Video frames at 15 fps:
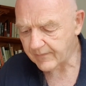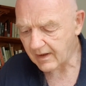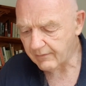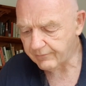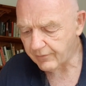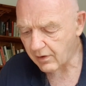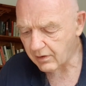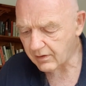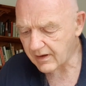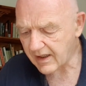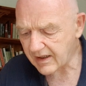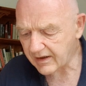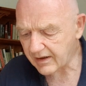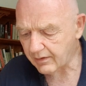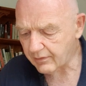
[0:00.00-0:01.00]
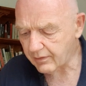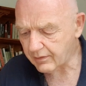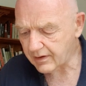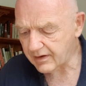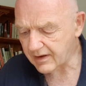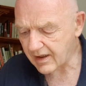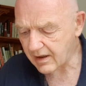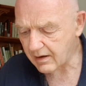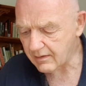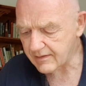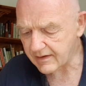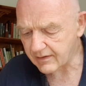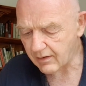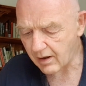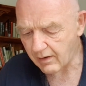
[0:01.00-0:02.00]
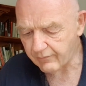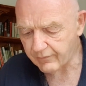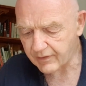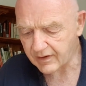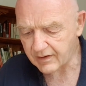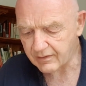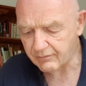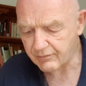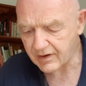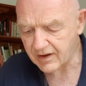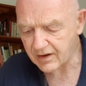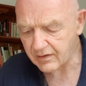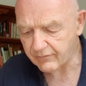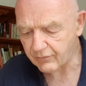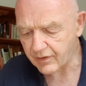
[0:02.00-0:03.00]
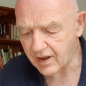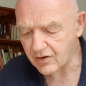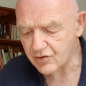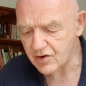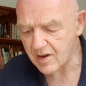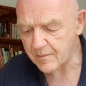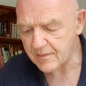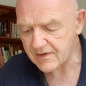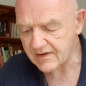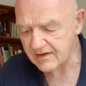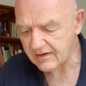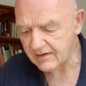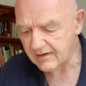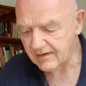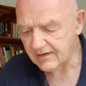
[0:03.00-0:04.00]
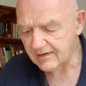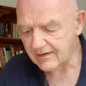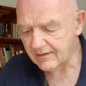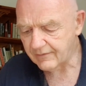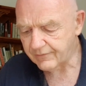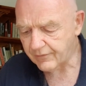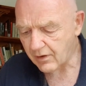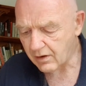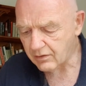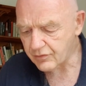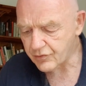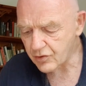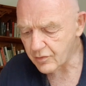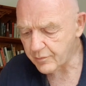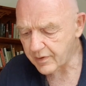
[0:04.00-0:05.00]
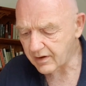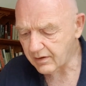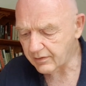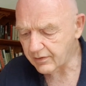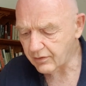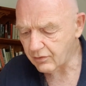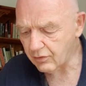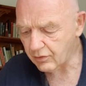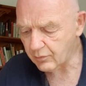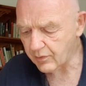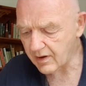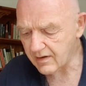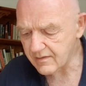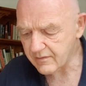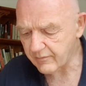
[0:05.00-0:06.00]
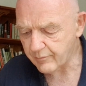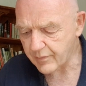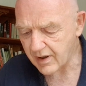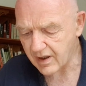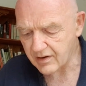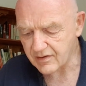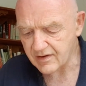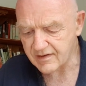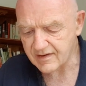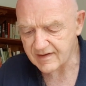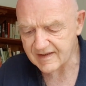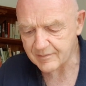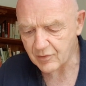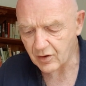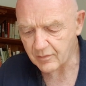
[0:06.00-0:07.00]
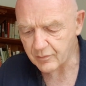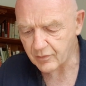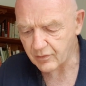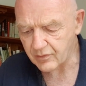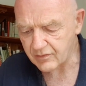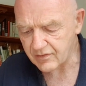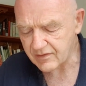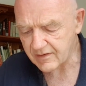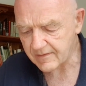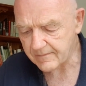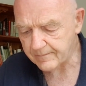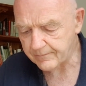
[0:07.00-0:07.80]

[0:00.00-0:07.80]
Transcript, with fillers: fog lying out on the yards and hovering in the rigging of great ships, fog drooping on the gunwales of barges and small boats,